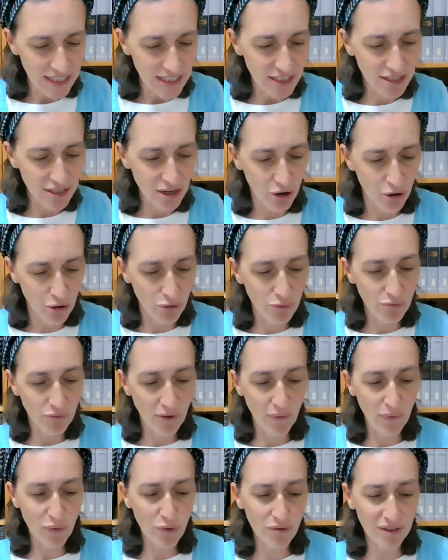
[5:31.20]
So
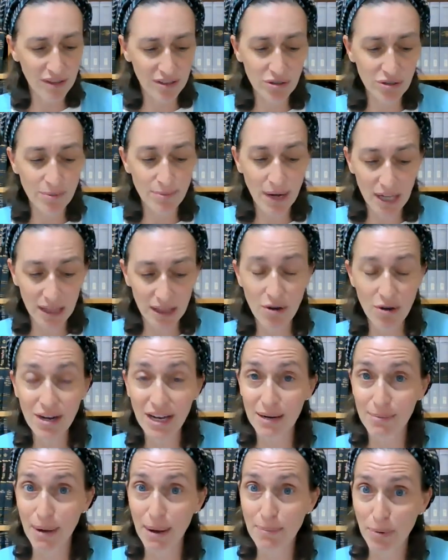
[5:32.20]
Rav Huna, there's a
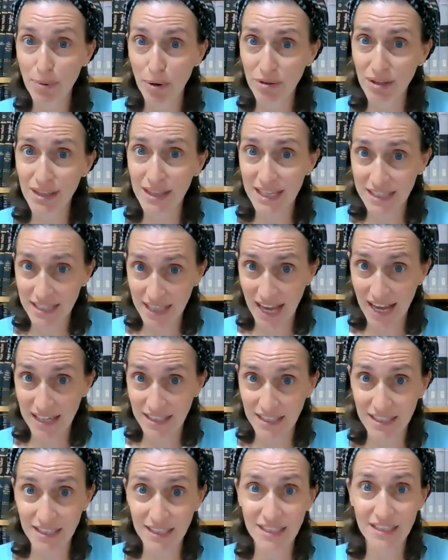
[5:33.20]
machloket about both of these
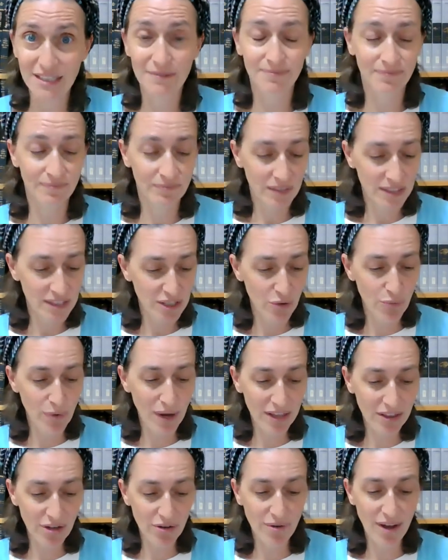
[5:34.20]
cases. So
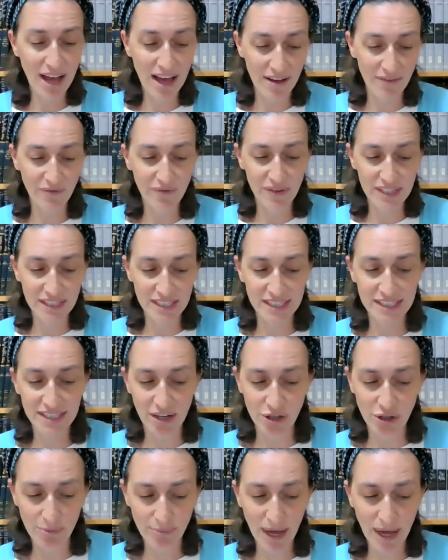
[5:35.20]
whether you have feces
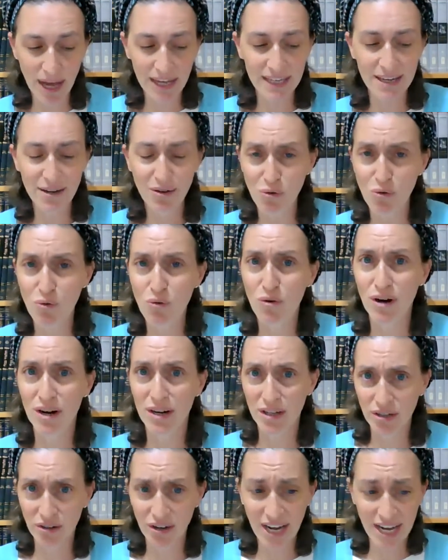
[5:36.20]
on your body
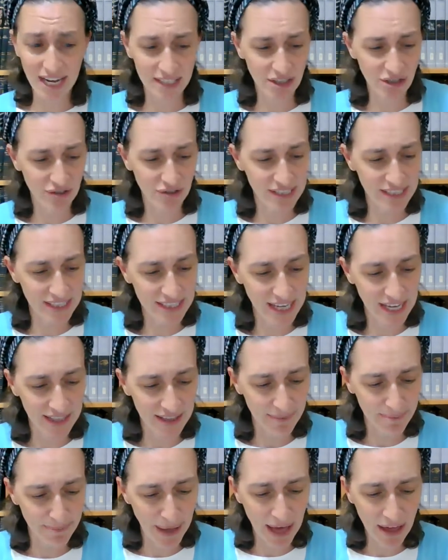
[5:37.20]
or your hands are inside
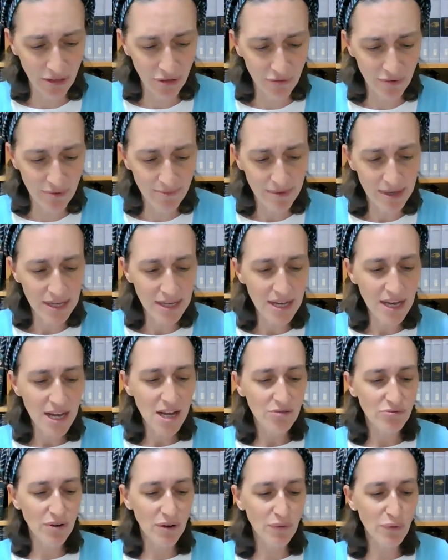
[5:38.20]
the bathroom,
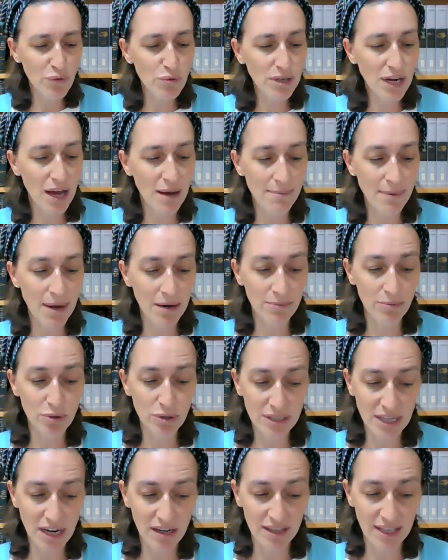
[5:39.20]
Rav Huna Amar
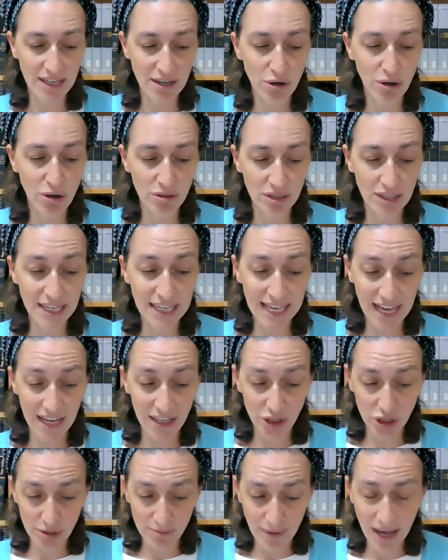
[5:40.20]
Mutar the kot
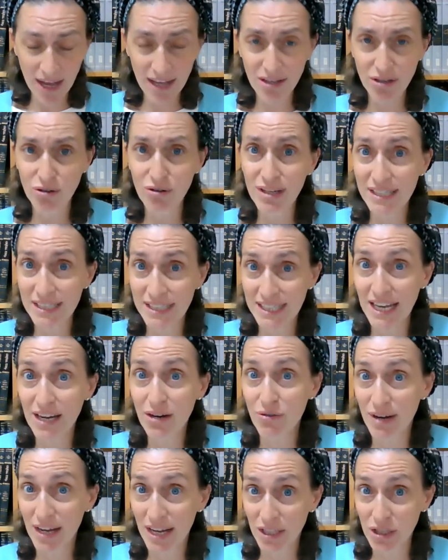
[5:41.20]
Shema, you can say
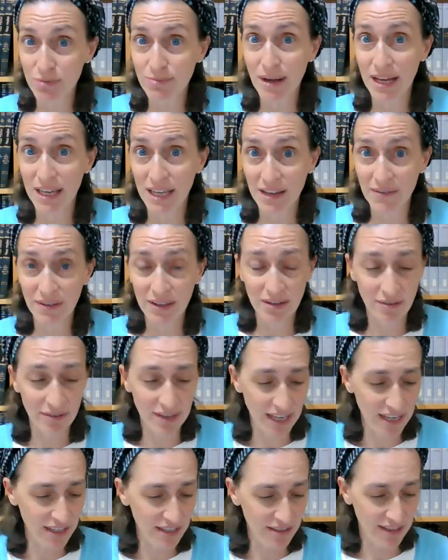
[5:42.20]
Kriyat even though
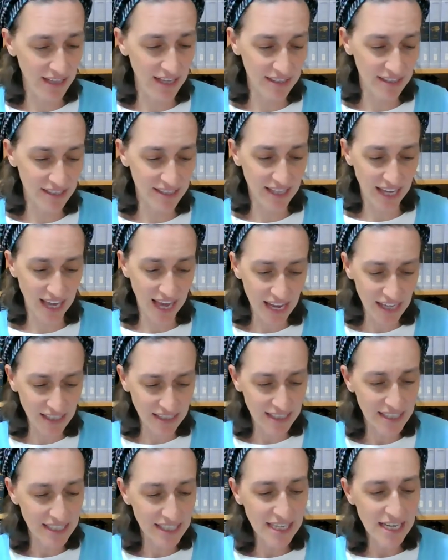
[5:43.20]
that, that's the
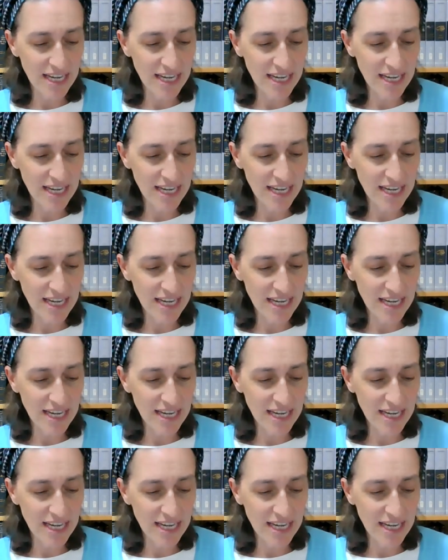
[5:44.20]
case.